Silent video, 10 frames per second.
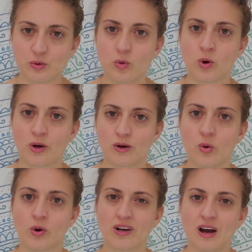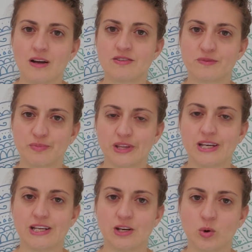or or
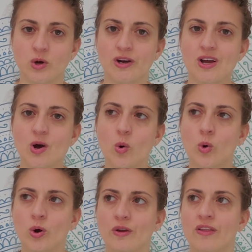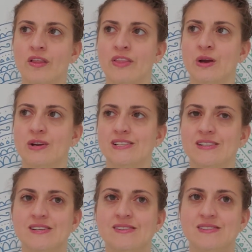contemplating or or there is a
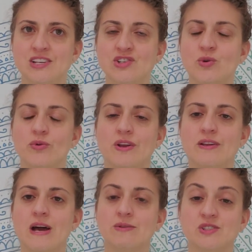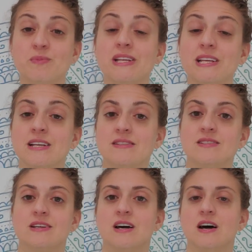decision or an announcement yet
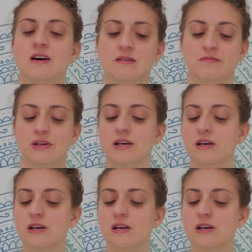to come